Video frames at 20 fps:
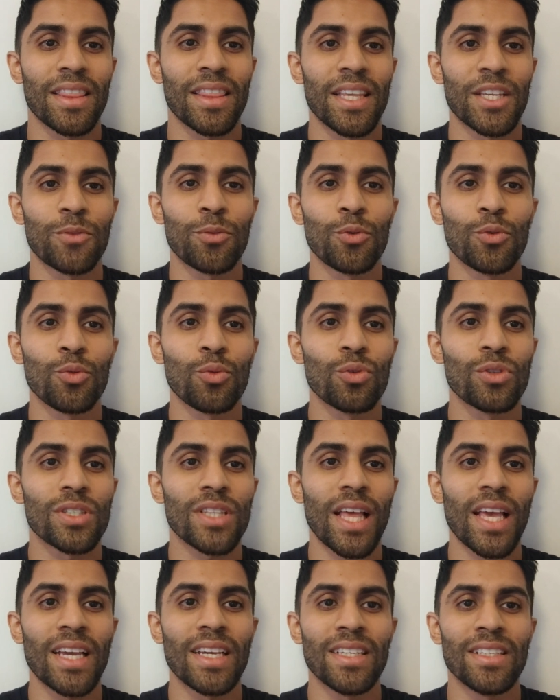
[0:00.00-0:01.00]
this was all
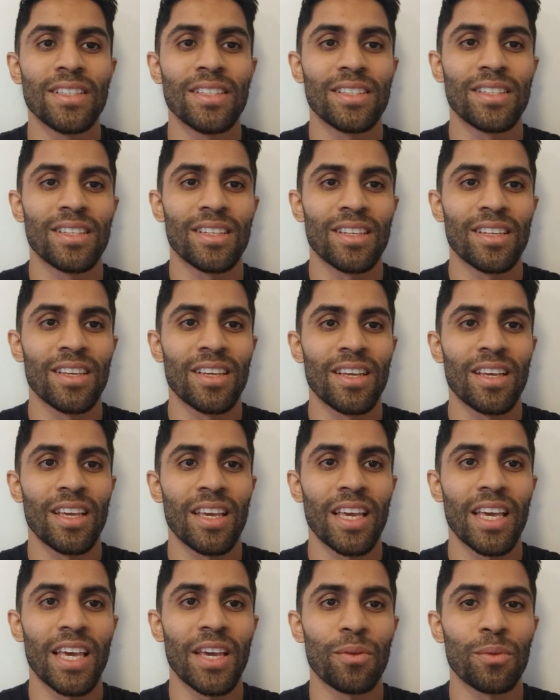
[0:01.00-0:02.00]
staged.
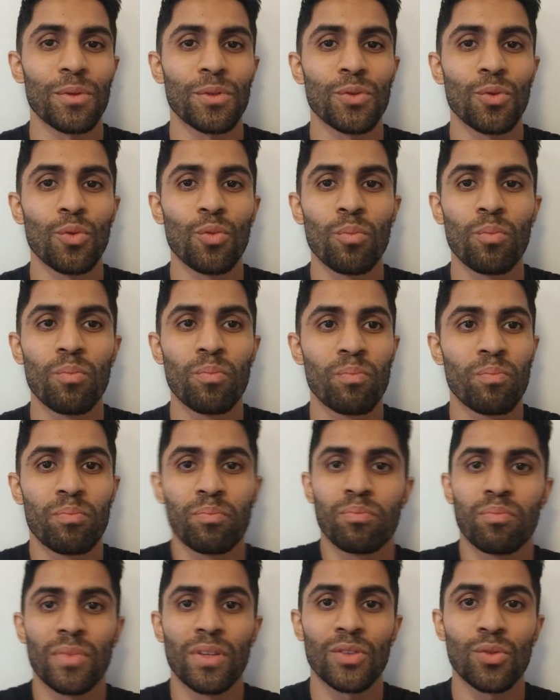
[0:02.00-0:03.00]
It's all
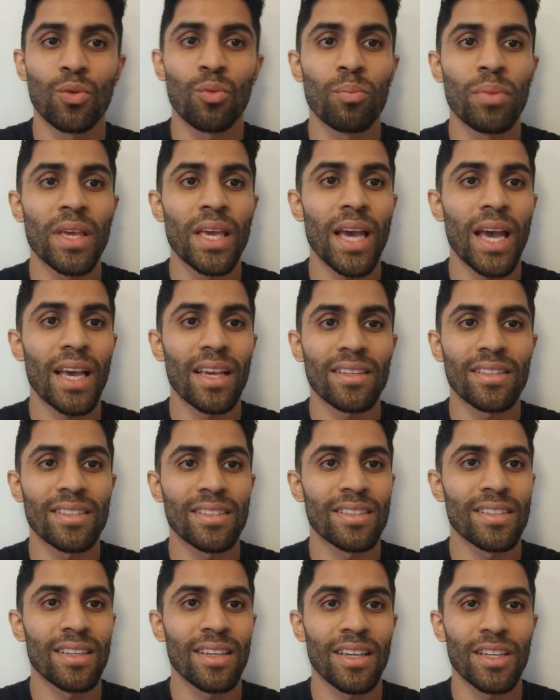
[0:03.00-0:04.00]

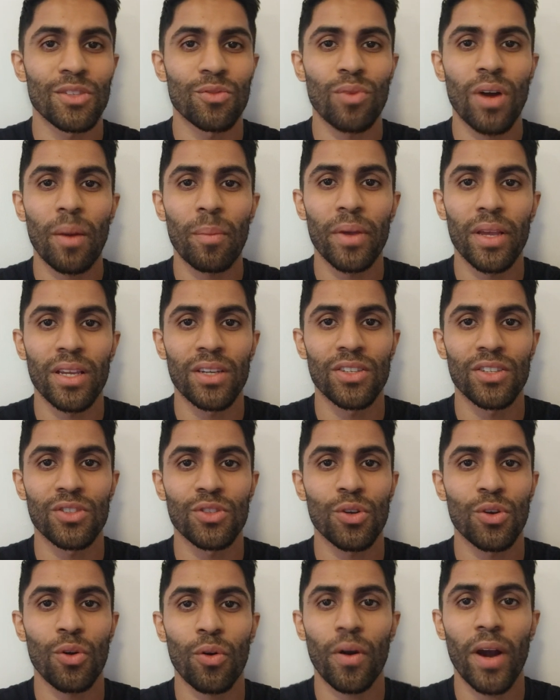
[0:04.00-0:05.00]
BS, it's rubbish,
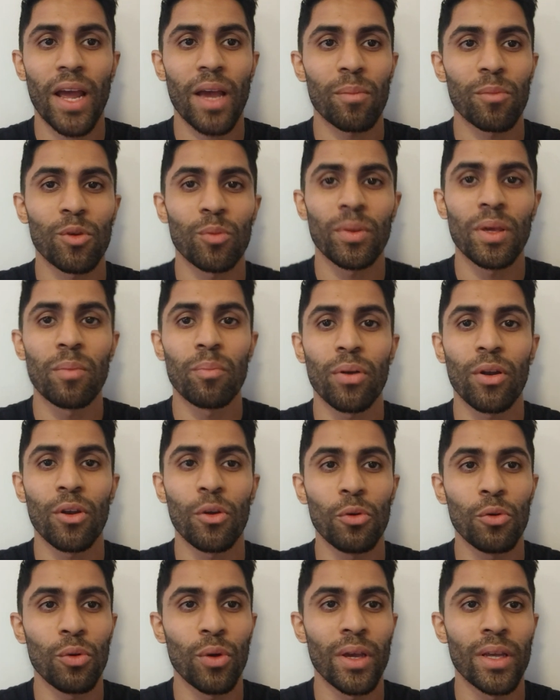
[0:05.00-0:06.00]
it's crap. You're being
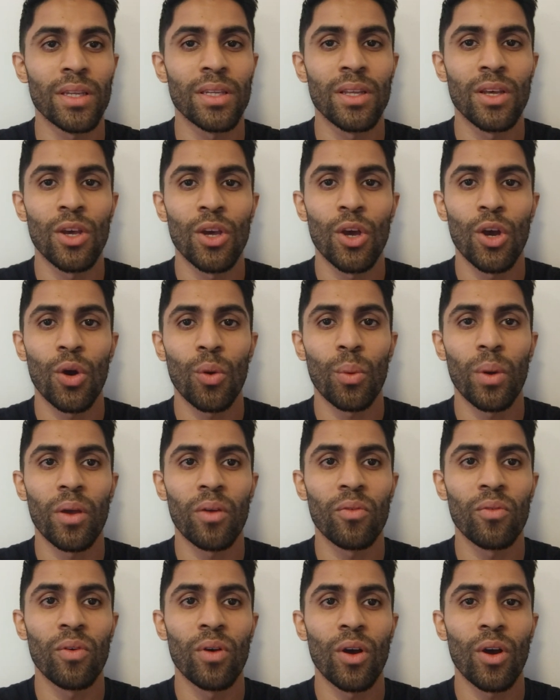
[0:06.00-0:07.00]
polluted
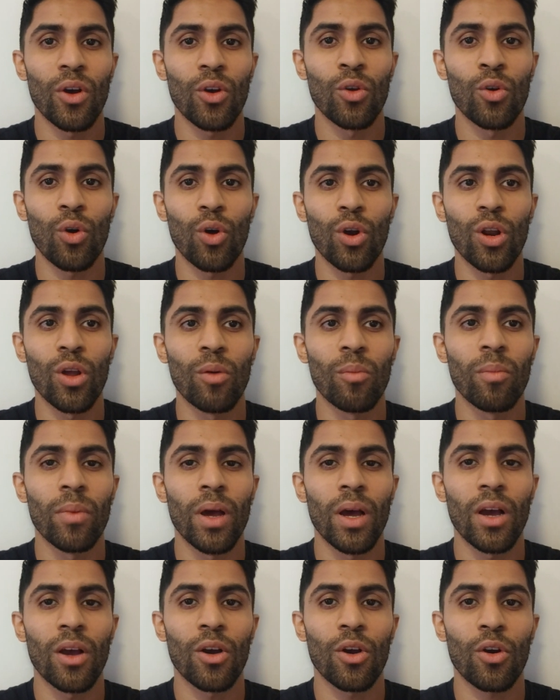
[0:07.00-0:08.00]
with
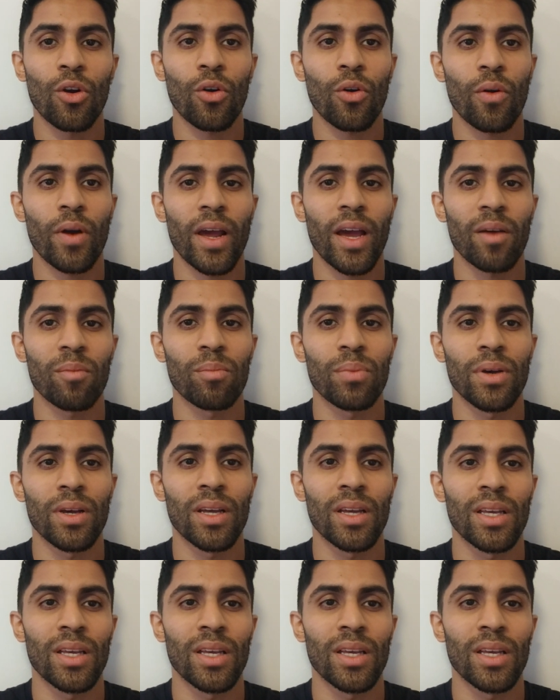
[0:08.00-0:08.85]
Gollum crap